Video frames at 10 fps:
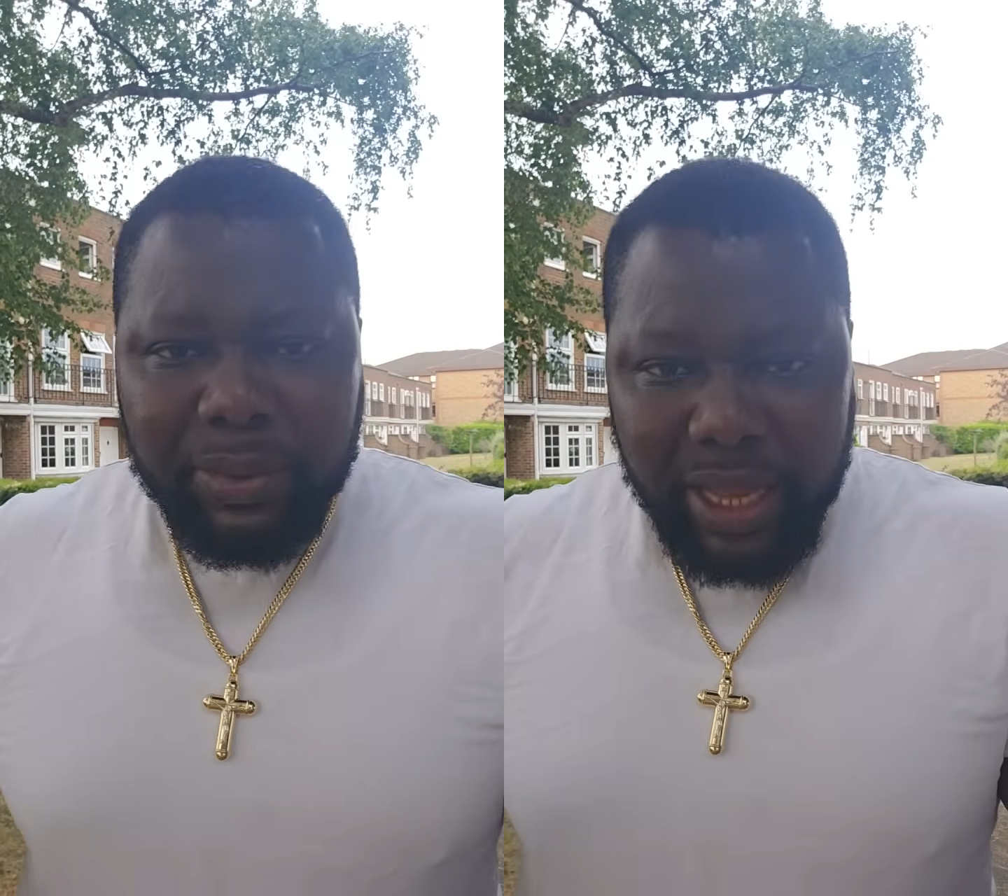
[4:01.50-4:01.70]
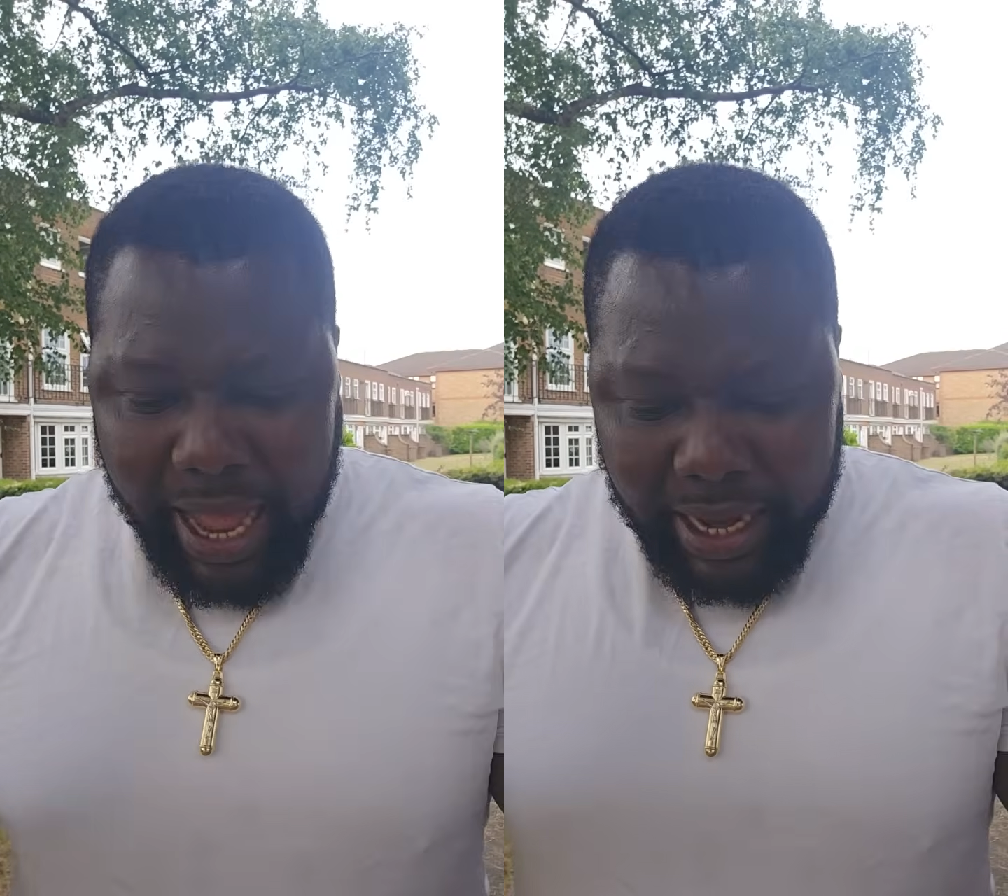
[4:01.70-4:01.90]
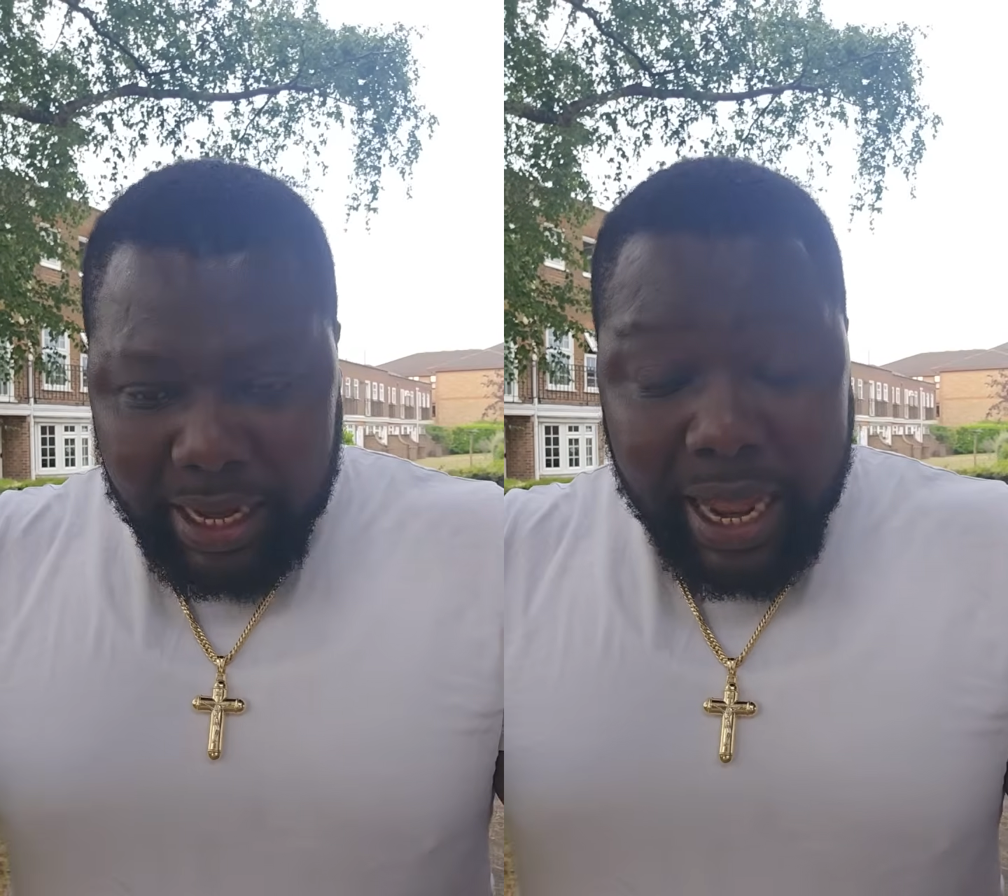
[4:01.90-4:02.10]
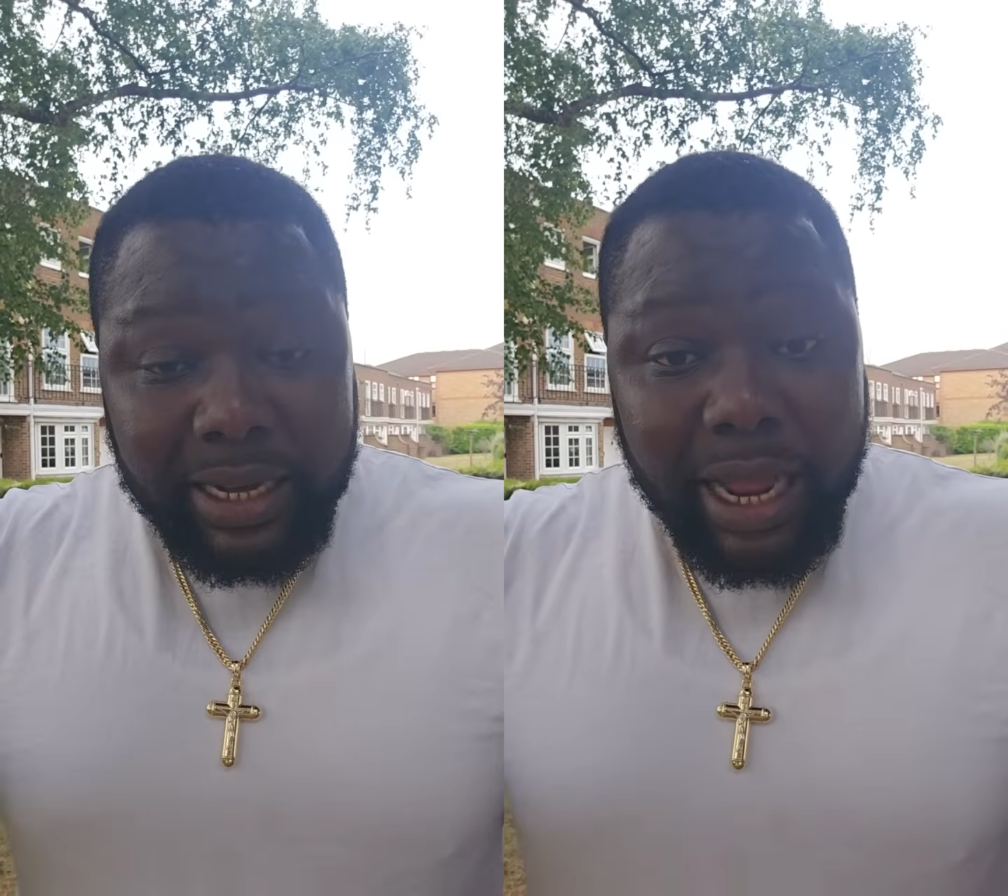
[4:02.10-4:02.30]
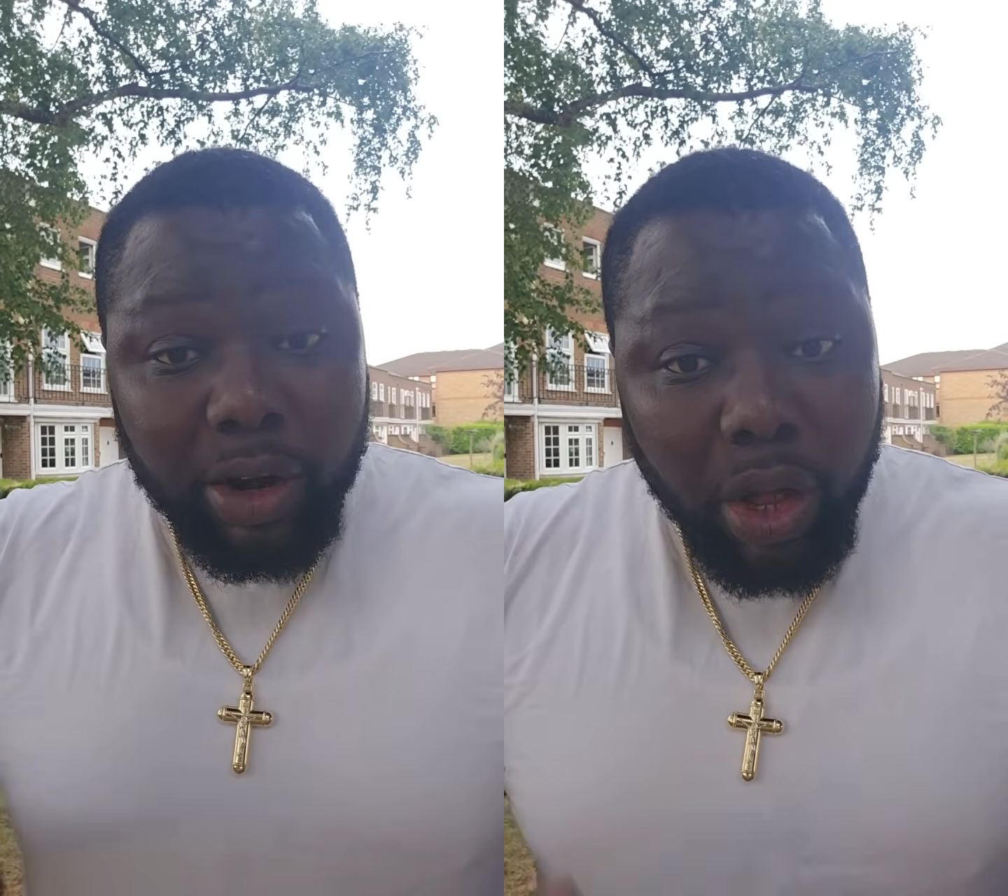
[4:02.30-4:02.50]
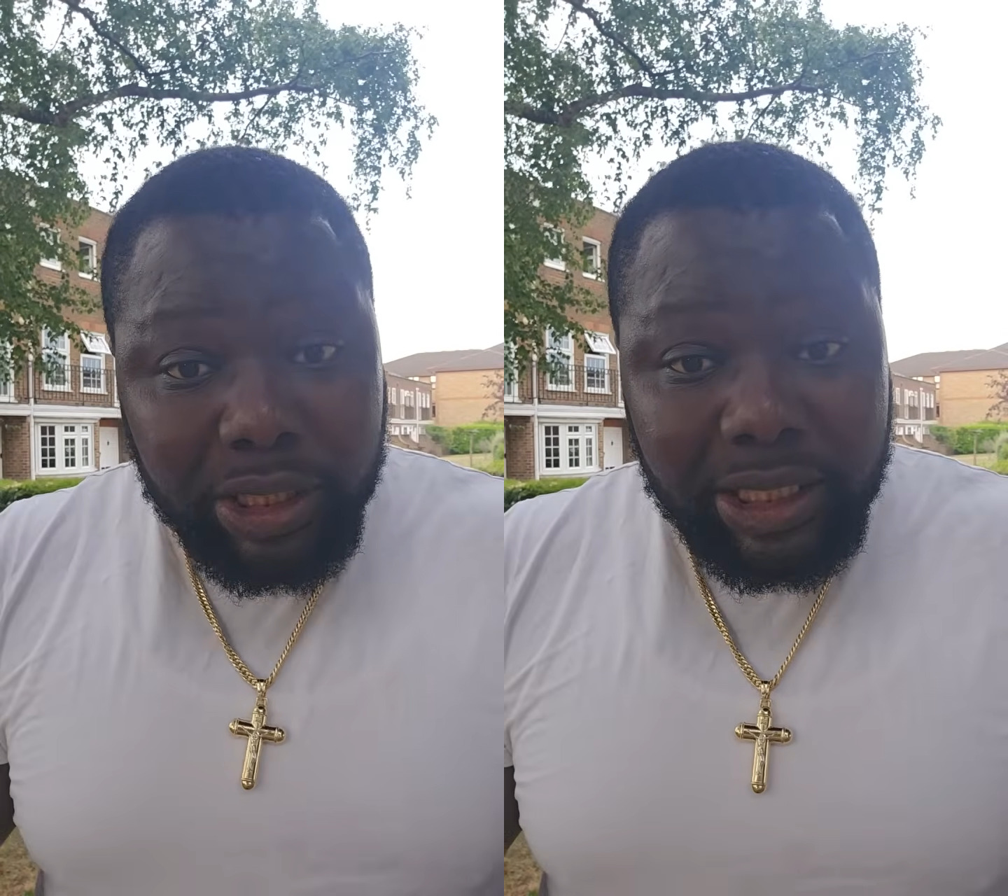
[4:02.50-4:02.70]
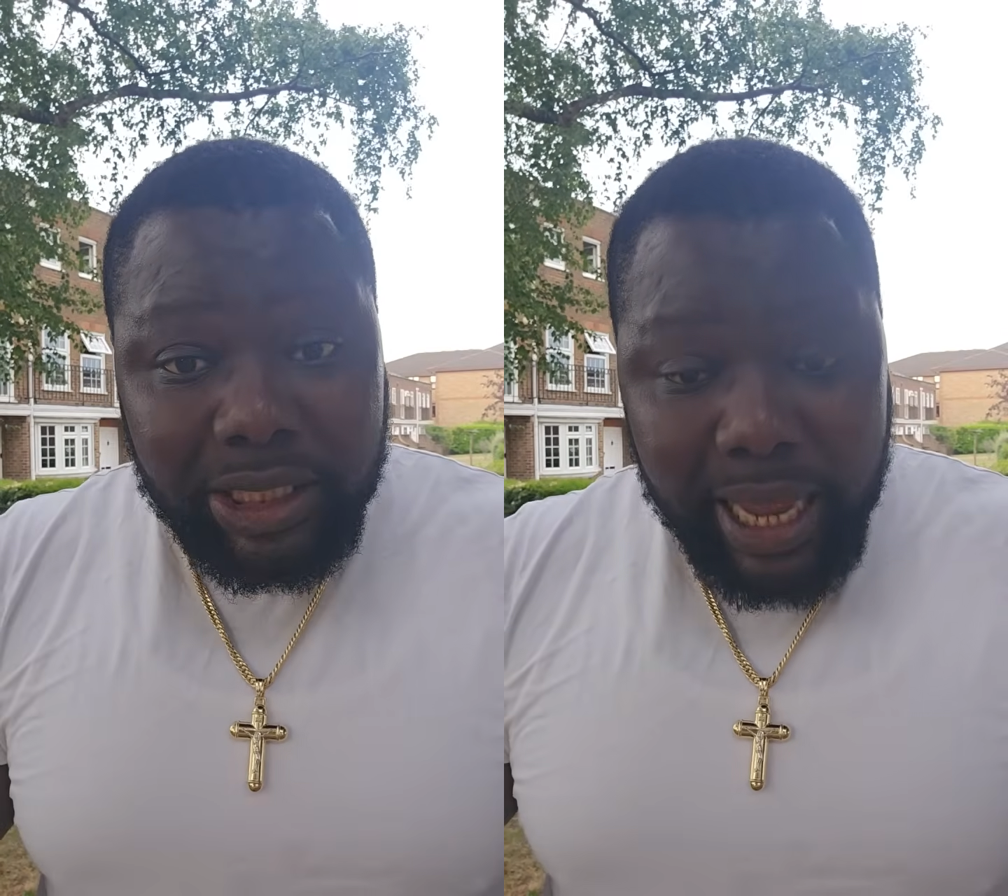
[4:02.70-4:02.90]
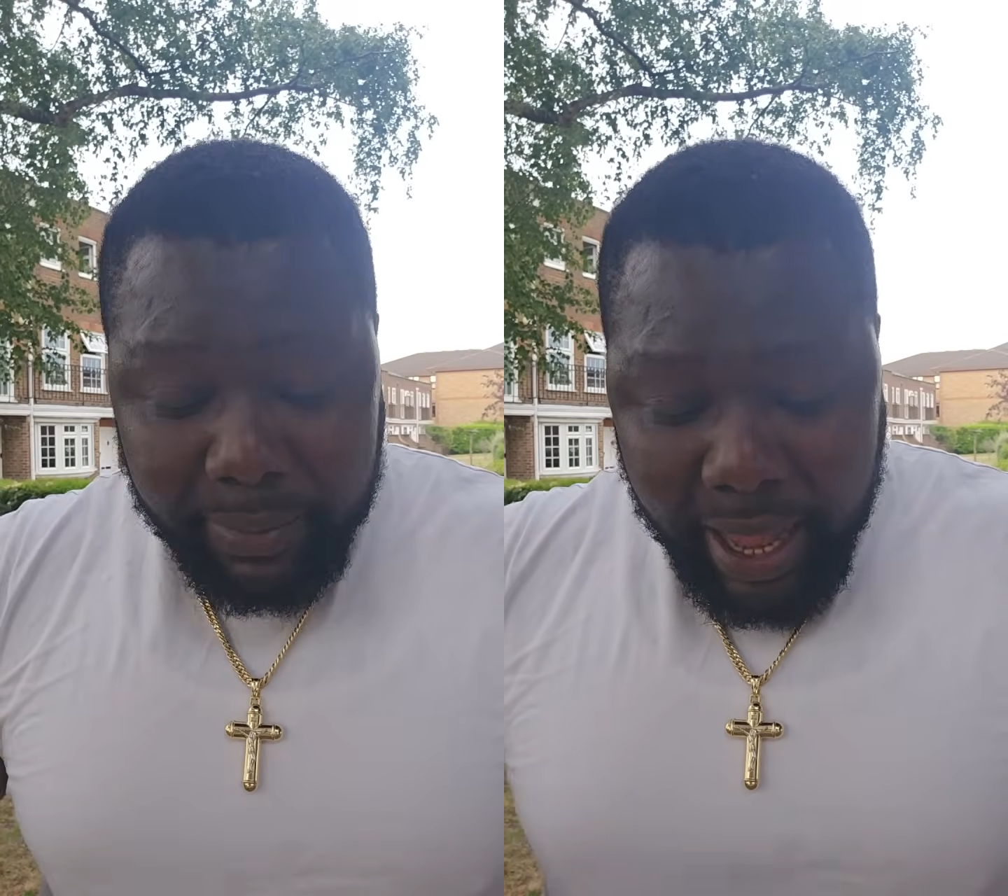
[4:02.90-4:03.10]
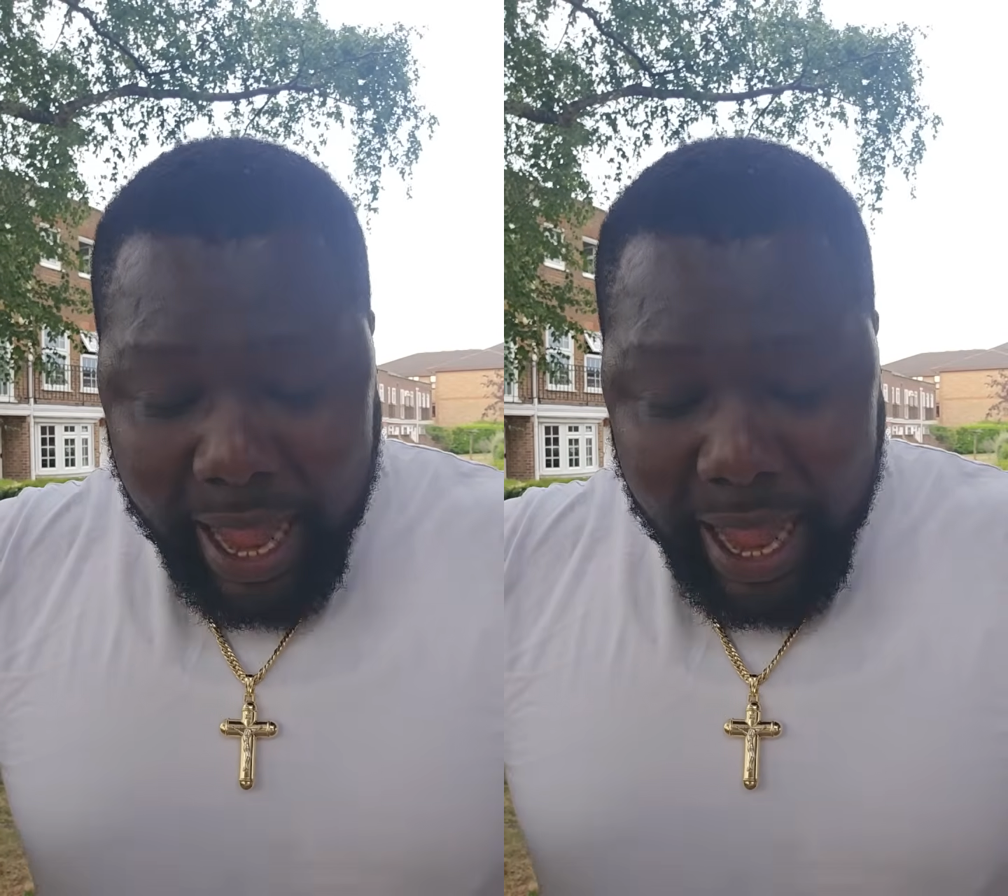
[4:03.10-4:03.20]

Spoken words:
their law system,